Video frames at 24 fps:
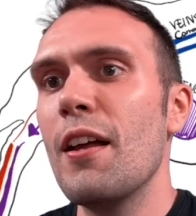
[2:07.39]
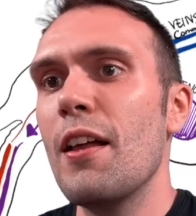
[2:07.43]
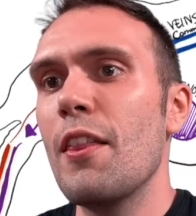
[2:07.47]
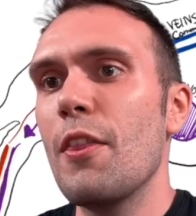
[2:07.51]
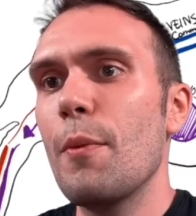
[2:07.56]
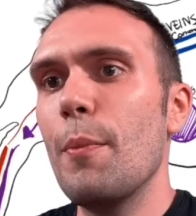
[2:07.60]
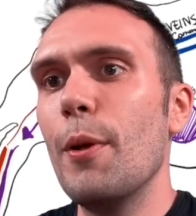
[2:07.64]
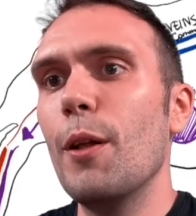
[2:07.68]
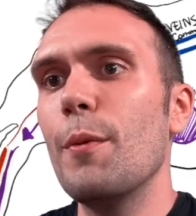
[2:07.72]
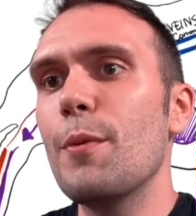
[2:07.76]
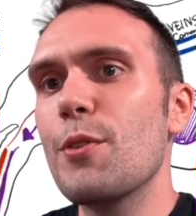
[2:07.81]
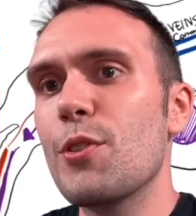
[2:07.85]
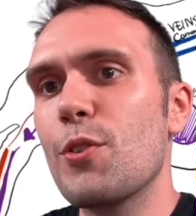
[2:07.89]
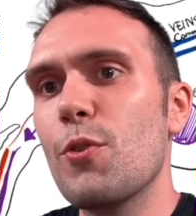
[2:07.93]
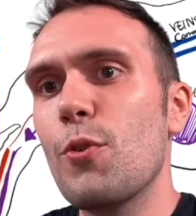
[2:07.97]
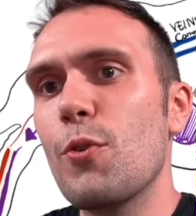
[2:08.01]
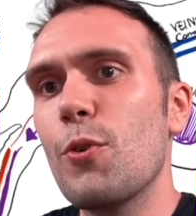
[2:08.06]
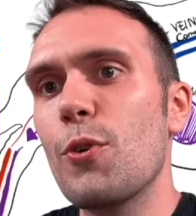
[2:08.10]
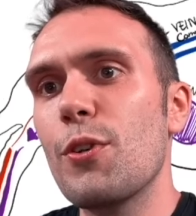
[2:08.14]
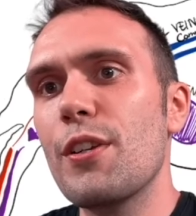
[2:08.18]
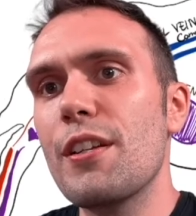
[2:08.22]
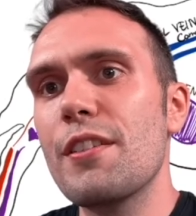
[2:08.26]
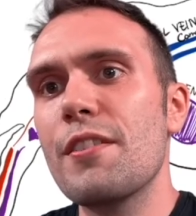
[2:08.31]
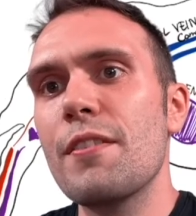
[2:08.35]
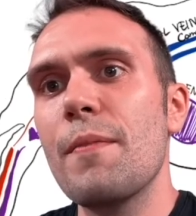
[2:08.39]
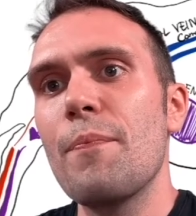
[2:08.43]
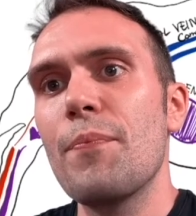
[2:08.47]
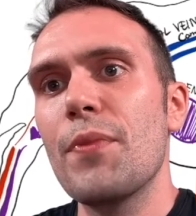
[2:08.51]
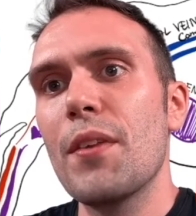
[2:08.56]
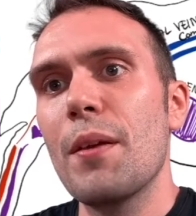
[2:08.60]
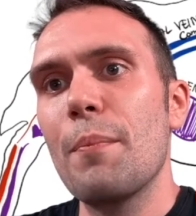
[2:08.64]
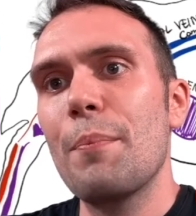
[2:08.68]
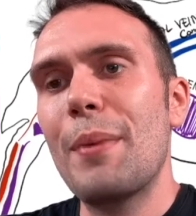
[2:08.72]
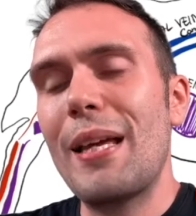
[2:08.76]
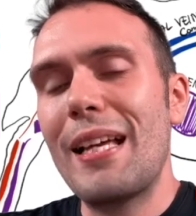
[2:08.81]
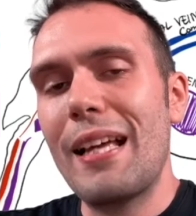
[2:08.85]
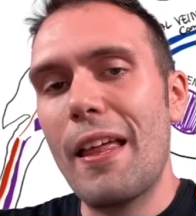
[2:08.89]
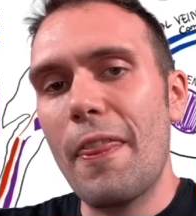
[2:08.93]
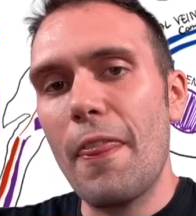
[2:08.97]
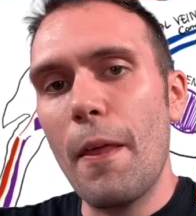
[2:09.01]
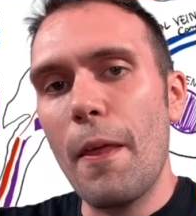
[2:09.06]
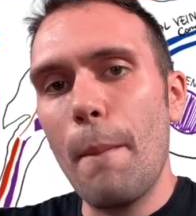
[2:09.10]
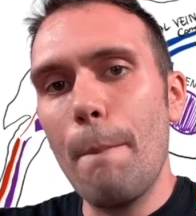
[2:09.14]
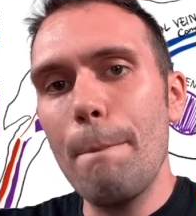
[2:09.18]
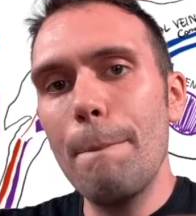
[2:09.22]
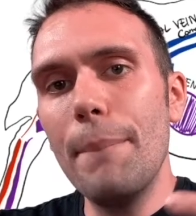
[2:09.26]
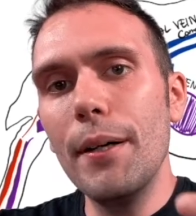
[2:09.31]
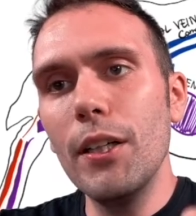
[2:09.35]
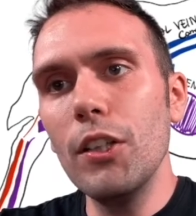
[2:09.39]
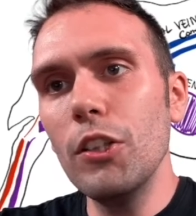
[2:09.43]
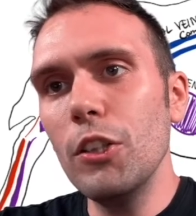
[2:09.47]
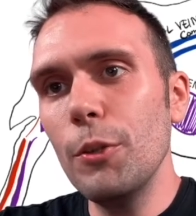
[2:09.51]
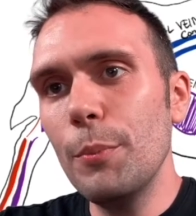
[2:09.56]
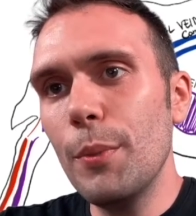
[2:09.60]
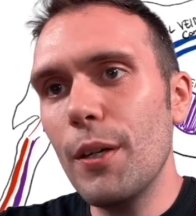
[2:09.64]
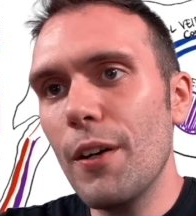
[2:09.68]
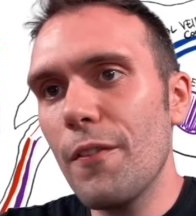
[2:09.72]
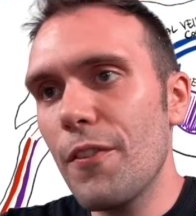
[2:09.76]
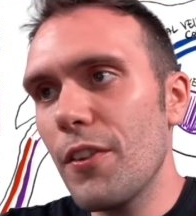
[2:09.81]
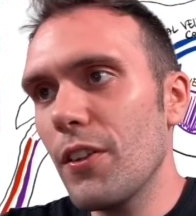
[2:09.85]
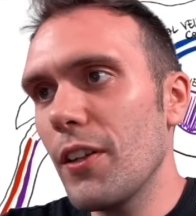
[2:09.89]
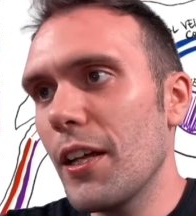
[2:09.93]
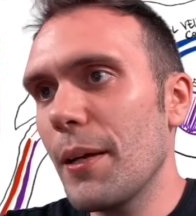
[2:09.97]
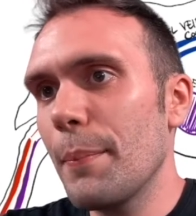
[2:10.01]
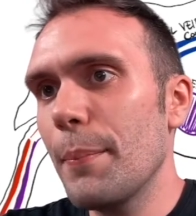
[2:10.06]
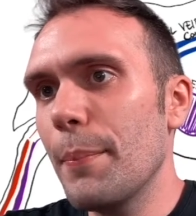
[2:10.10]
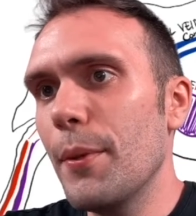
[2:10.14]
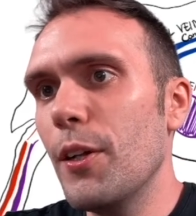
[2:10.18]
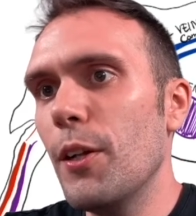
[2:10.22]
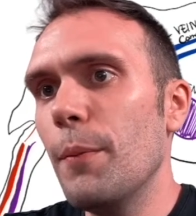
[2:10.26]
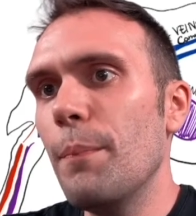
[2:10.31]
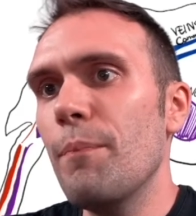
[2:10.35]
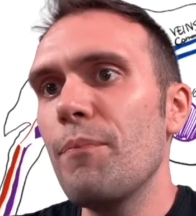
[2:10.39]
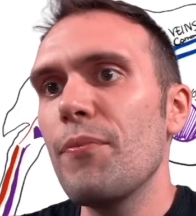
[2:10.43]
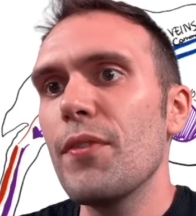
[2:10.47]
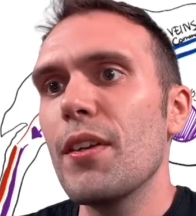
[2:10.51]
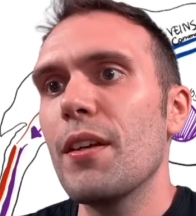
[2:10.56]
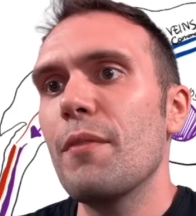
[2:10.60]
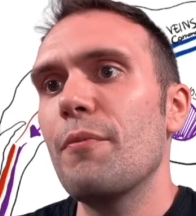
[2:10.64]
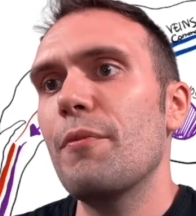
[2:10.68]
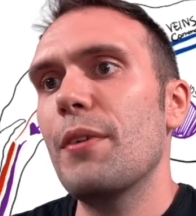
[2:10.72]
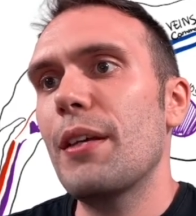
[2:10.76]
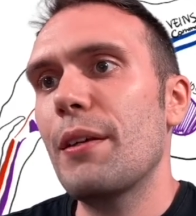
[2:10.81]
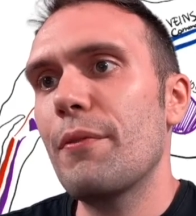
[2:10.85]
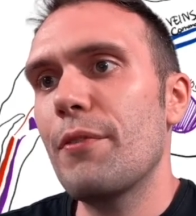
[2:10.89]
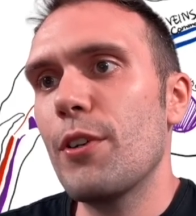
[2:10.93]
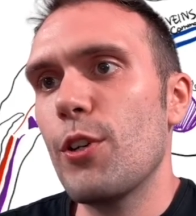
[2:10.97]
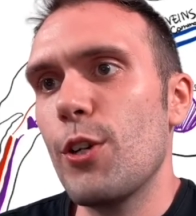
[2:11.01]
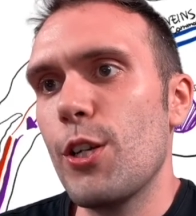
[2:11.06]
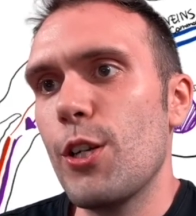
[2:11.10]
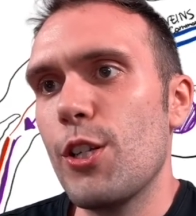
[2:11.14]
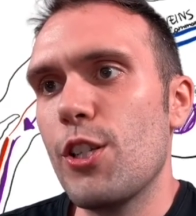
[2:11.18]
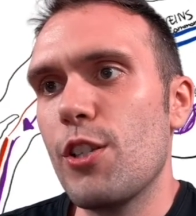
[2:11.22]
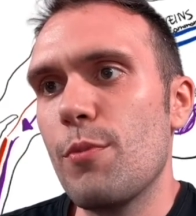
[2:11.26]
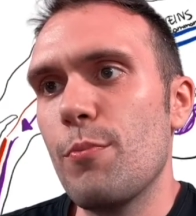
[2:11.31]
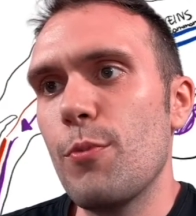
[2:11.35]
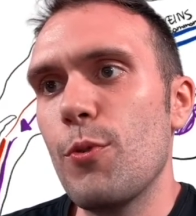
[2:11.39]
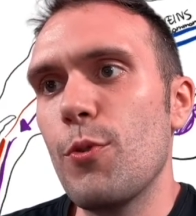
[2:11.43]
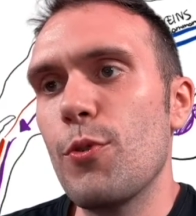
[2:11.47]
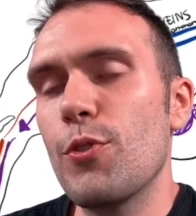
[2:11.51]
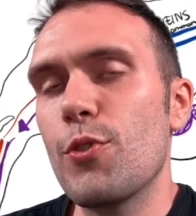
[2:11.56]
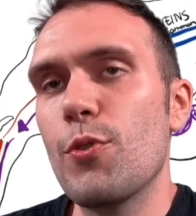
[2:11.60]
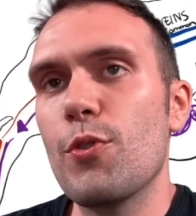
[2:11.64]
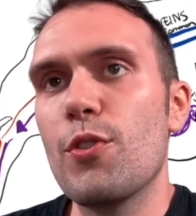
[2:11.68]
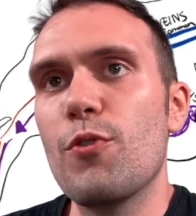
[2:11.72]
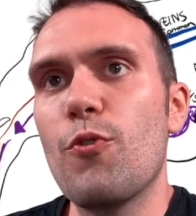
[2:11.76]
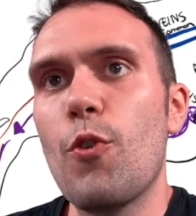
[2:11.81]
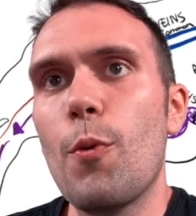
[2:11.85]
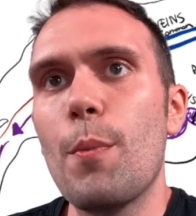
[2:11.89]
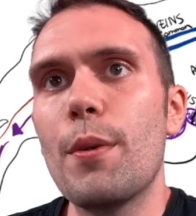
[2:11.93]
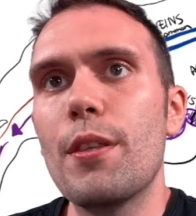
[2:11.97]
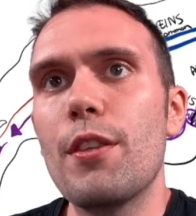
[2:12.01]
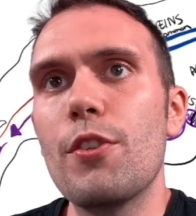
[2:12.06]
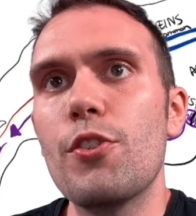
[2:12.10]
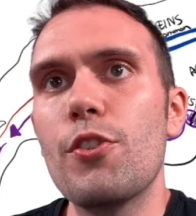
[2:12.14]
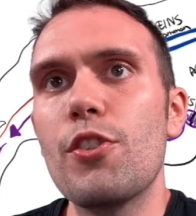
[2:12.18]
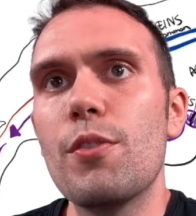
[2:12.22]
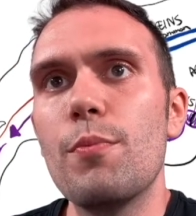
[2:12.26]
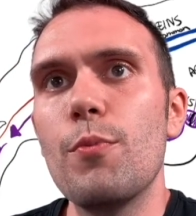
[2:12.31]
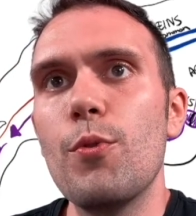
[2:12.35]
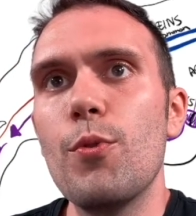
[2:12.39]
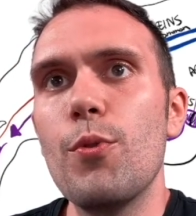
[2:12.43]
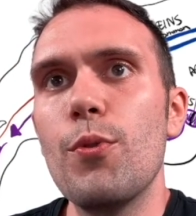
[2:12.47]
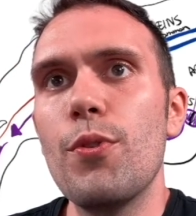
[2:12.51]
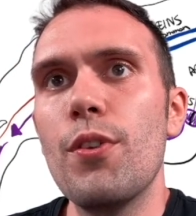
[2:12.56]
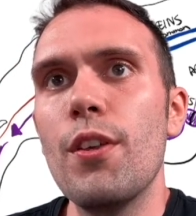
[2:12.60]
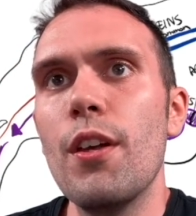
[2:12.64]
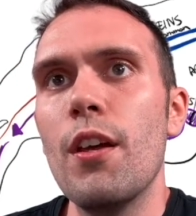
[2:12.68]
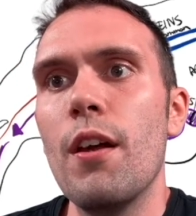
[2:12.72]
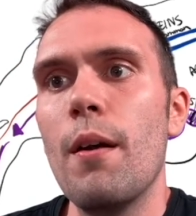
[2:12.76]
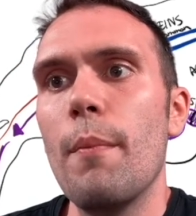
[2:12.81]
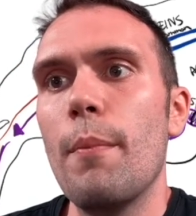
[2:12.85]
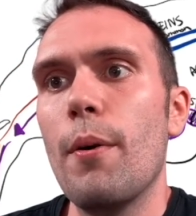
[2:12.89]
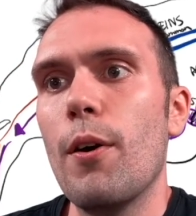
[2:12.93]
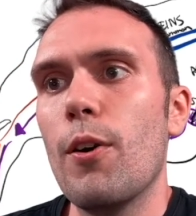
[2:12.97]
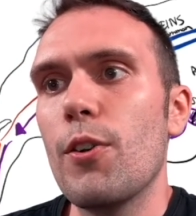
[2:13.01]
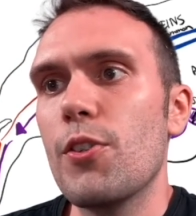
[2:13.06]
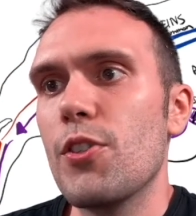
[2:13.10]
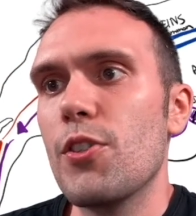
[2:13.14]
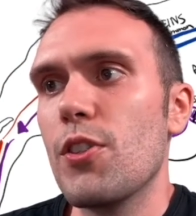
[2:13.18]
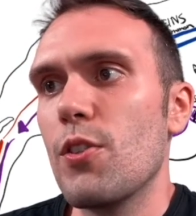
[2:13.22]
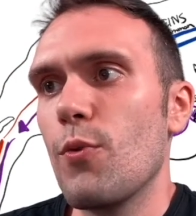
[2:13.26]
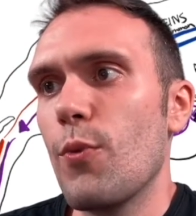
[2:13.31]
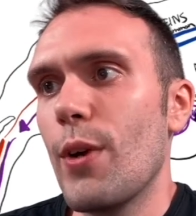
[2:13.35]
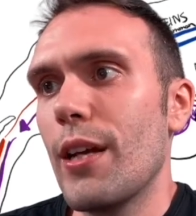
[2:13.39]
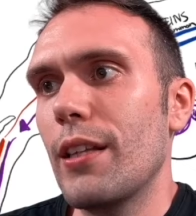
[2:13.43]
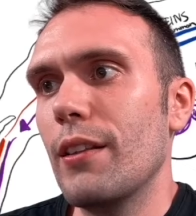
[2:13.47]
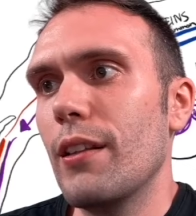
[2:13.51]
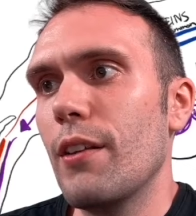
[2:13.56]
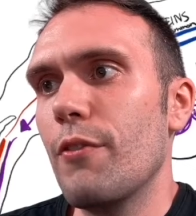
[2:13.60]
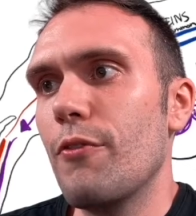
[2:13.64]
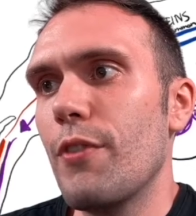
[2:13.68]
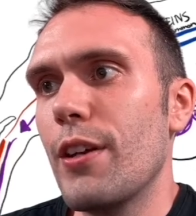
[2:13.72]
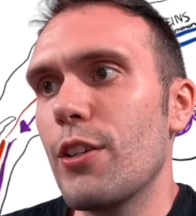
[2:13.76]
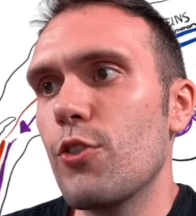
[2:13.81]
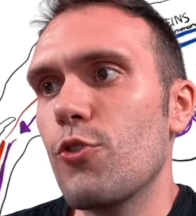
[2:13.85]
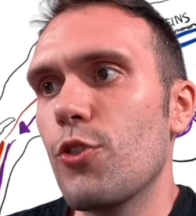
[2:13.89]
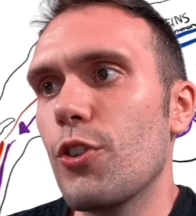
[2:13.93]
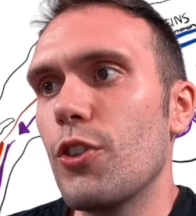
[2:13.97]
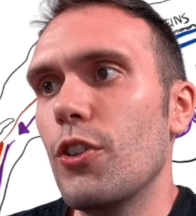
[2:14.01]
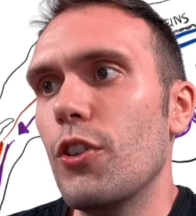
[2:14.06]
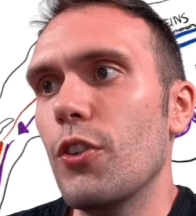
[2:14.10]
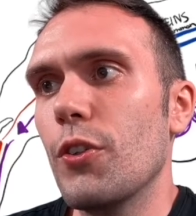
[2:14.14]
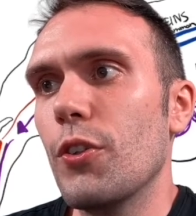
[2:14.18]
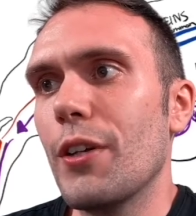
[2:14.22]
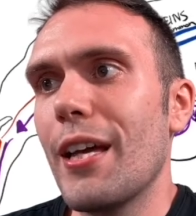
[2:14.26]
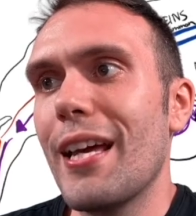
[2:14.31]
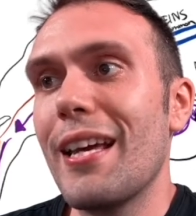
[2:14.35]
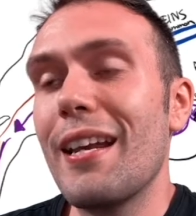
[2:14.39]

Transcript: The bulbus cordis, being the bulb of the light bulb being very smooth, so it's forming the smooth parts of the right and left ventricle, okay?